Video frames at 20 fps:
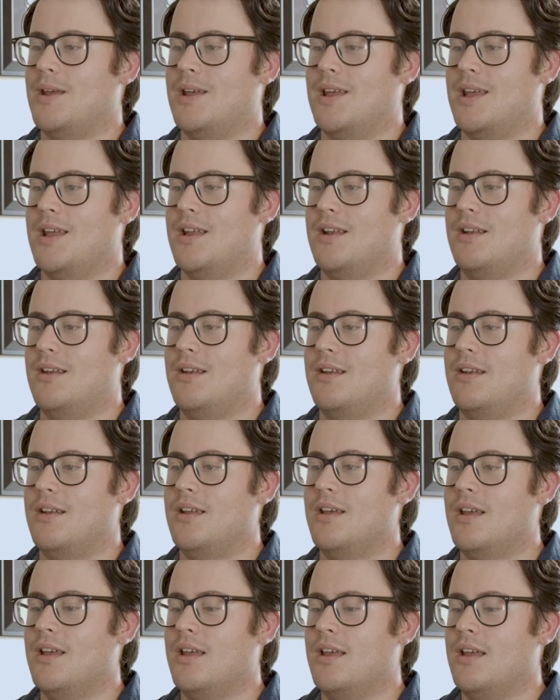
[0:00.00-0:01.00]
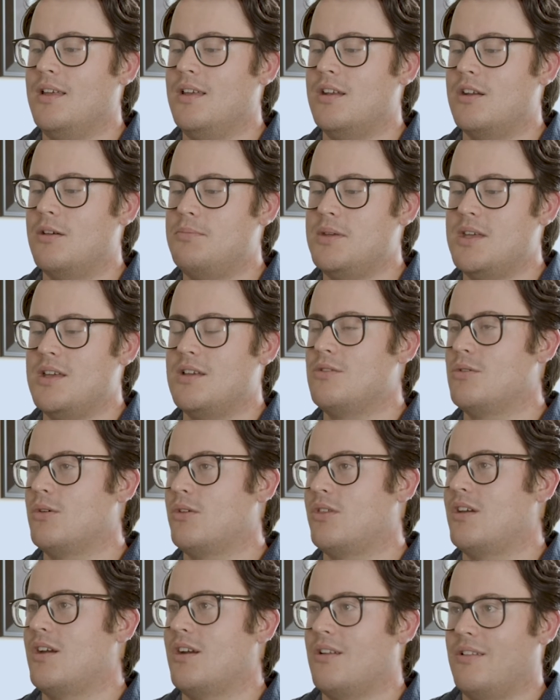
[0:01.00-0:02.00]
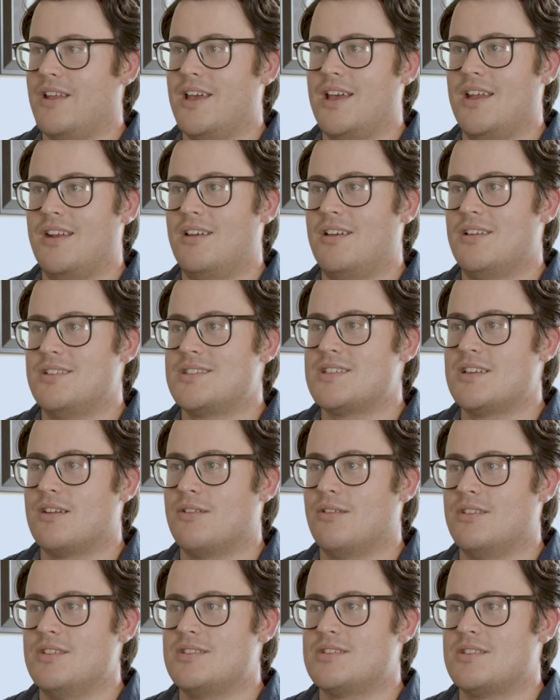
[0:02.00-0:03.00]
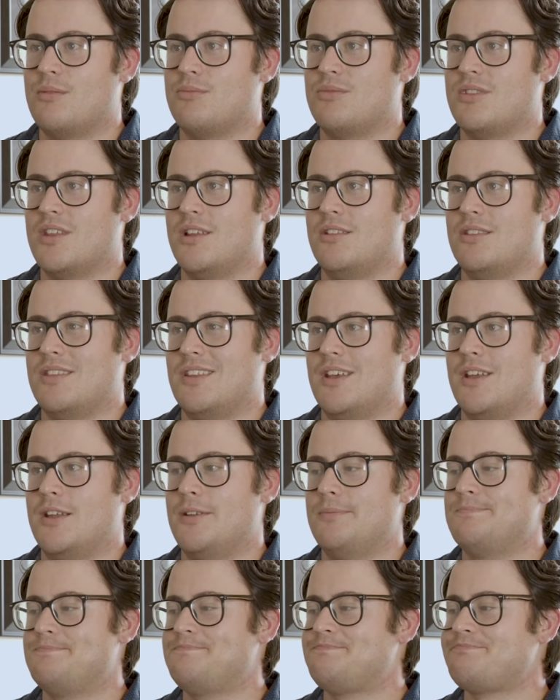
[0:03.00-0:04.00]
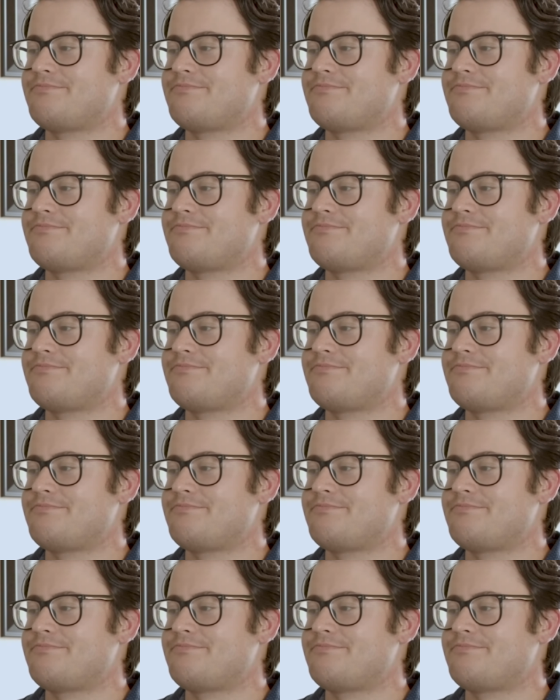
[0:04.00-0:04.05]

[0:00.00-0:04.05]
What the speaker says: And, you know, being in North Carolina, it's not really something that